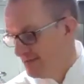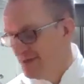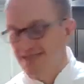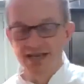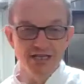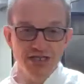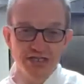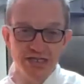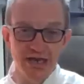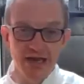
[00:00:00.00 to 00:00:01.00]
be
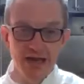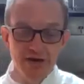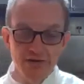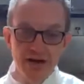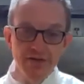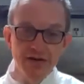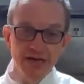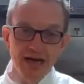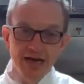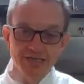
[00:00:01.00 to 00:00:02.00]
delicious in there.
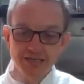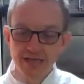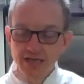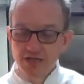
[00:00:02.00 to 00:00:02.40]
Really nice.